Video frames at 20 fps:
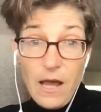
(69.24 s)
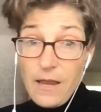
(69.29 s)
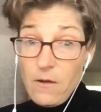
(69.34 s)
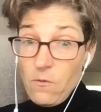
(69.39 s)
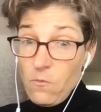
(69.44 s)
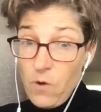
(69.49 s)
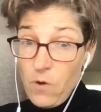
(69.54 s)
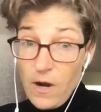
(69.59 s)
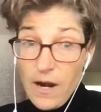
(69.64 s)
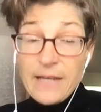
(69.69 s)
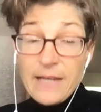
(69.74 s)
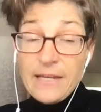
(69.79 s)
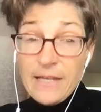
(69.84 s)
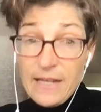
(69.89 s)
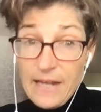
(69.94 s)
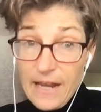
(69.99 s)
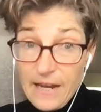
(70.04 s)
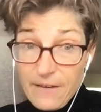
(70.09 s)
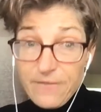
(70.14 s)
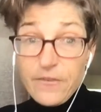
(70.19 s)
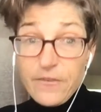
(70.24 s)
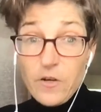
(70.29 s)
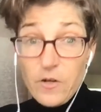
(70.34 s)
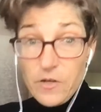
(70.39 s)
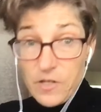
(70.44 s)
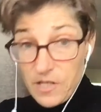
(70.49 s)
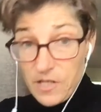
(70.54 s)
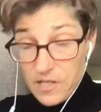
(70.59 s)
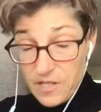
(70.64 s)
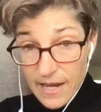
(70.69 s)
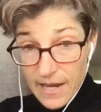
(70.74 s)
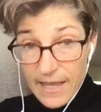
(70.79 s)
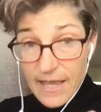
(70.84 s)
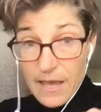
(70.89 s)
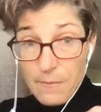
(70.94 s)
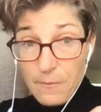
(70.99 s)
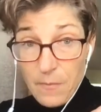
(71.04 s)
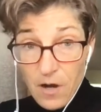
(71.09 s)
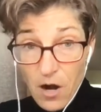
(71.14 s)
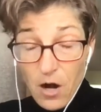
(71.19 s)
what I did at first is I
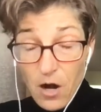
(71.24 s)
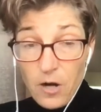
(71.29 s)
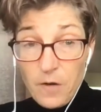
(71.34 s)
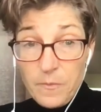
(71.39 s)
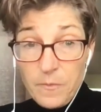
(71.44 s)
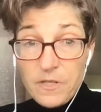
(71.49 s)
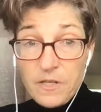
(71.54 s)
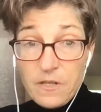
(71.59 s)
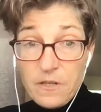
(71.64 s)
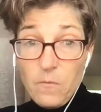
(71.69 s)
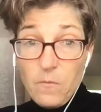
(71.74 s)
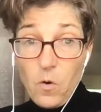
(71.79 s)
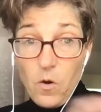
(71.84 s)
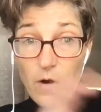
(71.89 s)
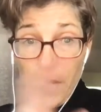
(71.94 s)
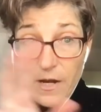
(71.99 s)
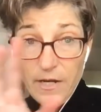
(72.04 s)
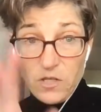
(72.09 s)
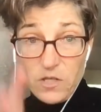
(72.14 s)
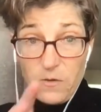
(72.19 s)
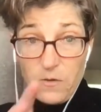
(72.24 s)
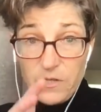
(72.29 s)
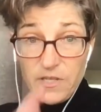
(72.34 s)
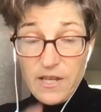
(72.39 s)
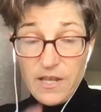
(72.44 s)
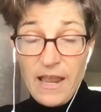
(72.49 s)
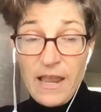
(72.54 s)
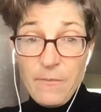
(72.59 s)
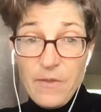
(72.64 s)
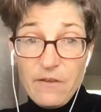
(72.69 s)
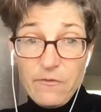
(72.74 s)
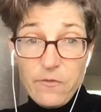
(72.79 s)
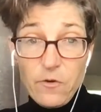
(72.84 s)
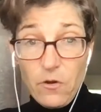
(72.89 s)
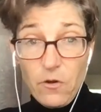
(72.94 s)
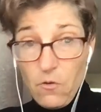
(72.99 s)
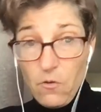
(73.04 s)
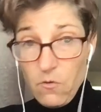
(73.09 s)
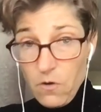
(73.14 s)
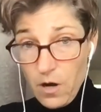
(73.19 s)
kept carbs in the morning. So I was aiming for
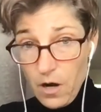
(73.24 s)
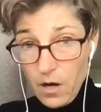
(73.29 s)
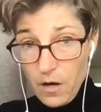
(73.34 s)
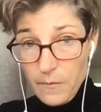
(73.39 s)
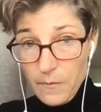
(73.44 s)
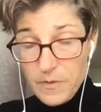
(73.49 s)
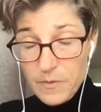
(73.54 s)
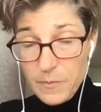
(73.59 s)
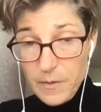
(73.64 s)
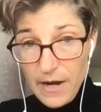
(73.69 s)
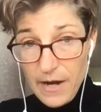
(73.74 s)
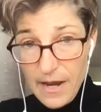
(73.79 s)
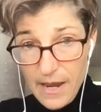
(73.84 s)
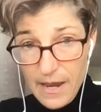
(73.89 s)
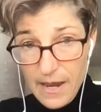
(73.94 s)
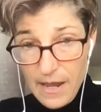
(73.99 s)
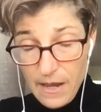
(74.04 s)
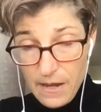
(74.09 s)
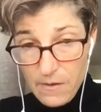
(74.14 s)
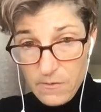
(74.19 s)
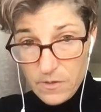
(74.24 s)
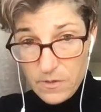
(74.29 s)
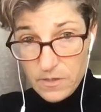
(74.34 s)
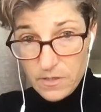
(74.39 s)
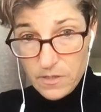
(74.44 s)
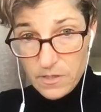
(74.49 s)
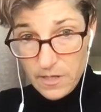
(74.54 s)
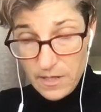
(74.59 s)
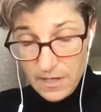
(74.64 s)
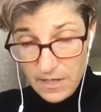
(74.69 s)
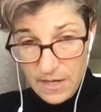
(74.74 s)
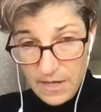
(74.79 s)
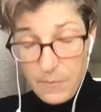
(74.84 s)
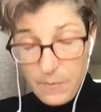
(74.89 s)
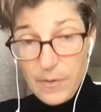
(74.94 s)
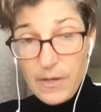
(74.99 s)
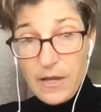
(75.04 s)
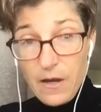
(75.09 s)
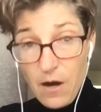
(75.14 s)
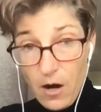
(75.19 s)
low carbs, but I was
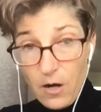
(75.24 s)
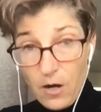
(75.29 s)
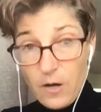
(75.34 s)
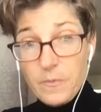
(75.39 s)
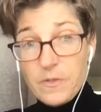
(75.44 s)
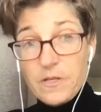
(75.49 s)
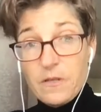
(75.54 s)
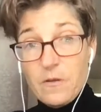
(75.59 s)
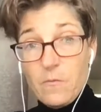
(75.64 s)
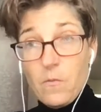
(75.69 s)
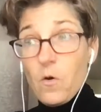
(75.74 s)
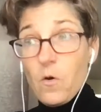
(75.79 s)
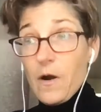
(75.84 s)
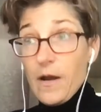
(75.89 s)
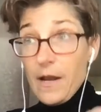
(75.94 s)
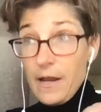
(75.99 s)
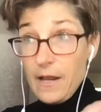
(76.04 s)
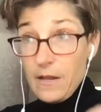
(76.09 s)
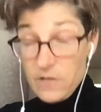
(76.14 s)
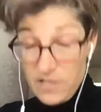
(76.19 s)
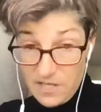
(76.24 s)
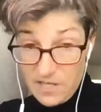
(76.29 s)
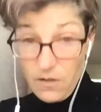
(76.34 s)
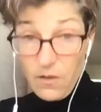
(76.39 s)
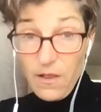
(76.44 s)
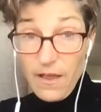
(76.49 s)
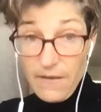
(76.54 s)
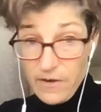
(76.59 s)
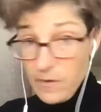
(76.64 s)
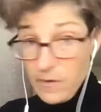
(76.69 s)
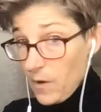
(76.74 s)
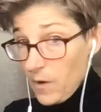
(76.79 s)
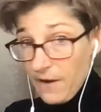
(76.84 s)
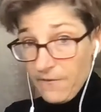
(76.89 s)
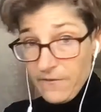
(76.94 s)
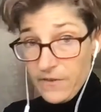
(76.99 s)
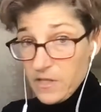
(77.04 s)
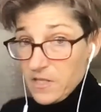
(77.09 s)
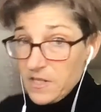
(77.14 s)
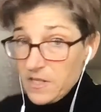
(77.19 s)
keeping carbs in the morning. I was still having
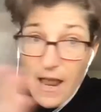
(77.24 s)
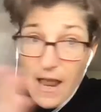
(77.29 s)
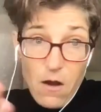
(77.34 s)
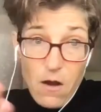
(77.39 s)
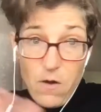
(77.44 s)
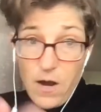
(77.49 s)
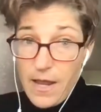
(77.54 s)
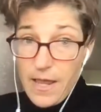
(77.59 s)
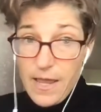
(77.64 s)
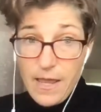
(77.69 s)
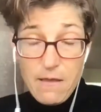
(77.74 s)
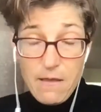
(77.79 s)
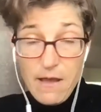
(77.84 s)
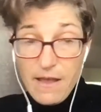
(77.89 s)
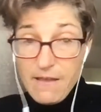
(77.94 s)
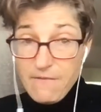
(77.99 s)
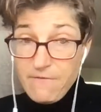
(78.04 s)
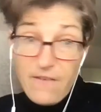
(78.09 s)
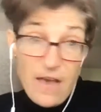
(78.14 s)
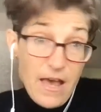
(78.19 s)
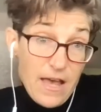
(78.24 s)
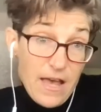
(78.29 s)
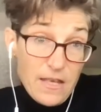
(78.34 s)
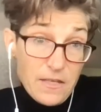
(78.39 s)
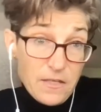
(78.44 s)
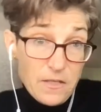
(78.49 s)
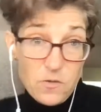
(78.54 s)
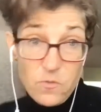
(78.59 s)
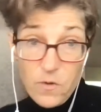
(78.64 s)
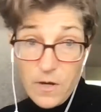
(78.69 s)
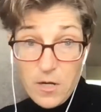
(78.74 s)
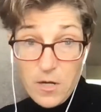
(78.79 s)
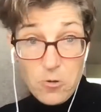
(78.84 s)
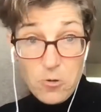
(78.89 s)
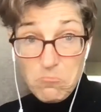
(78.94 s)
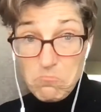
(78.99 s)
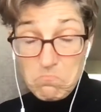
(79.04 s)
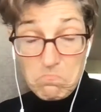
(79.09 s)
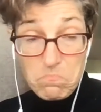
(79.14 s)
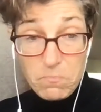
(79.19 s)
breakfast. Now I fast, so I
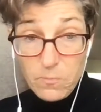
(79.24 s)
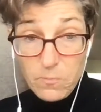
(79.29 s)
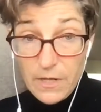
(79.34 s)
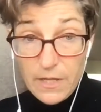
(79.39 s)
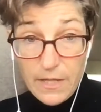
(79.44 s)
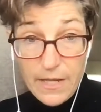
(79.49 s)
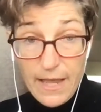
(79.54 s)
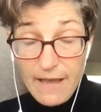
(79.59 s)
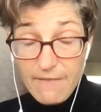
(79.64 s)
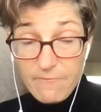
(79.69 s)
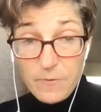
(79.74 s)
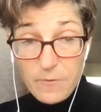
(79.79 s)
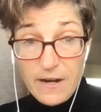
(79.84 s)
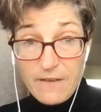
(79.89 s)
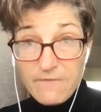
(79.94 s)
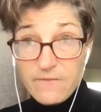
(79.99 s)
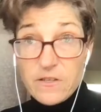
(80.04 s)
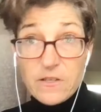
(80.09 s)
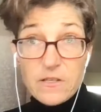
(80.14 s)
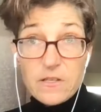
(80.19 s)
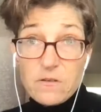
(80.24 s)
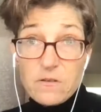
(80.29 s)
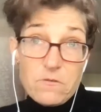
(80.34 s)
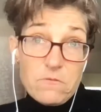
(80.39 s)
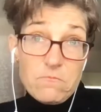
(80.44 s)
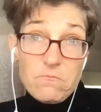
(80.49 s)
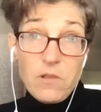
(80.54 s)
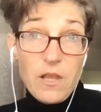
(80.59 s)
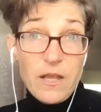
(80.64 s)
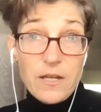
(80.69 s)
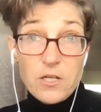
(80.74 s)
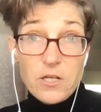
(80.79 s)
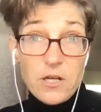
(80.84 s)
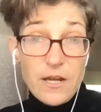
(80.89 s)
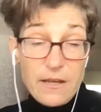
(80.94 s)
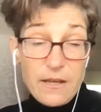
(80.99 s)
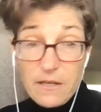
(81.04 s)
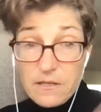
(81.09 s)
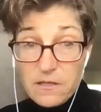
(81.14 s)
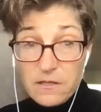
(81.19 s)
don't really have breakfast or lunch. I
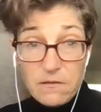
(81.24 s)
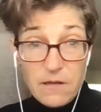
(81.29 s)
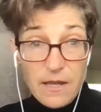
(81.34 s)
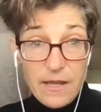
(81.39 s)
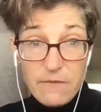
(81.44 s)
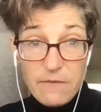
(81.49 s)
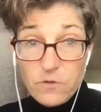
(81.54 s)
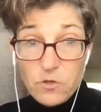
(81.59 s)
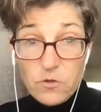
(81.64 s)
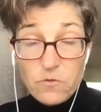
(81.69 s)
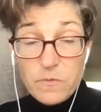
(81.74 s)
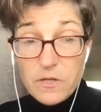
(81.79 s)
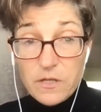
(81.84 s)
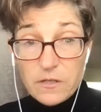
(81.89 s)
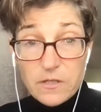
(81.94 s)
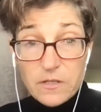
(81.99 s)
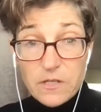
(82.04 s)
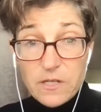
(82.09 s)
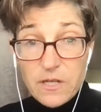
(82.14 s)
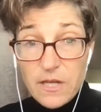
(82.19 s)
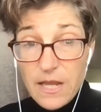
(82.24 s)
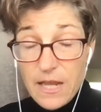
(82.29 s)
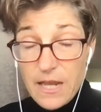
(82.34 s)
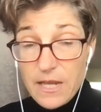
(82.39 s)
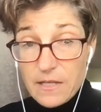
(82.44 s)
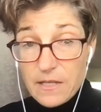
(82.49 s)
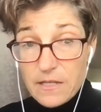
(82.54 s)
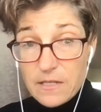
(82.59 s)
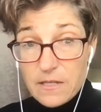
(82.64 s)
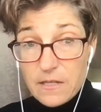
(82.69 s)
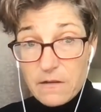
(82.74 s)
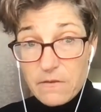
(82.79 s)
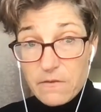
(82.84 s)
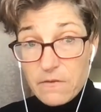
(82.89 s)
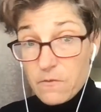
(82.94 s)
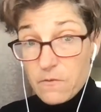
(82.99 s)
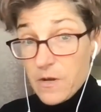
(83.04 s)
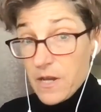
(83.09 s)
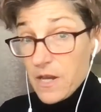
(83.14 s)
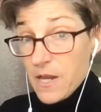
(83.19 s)
guess I have 2 meals a day instead of
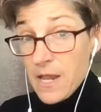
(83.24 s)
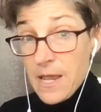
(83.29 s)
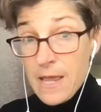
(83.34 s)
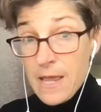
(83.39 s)
3.